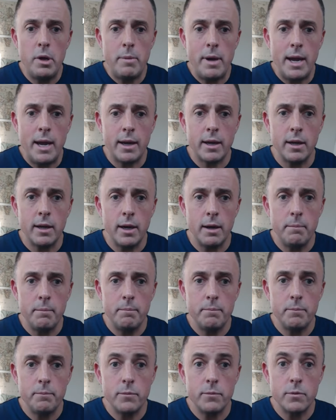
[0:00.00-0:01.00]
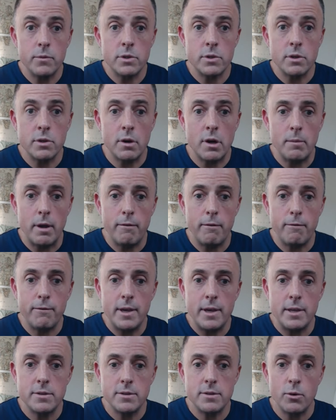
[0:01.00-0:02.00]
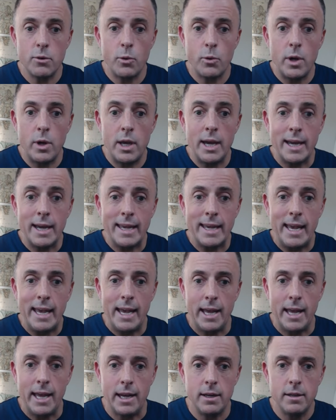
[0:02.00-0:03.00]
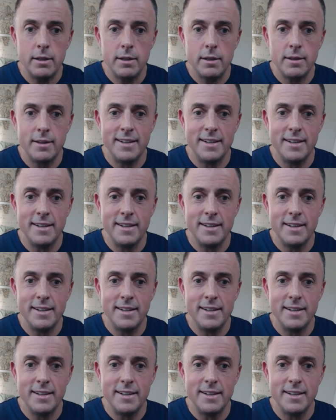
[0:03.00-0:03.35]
it back up, sorry, my face is in the way again,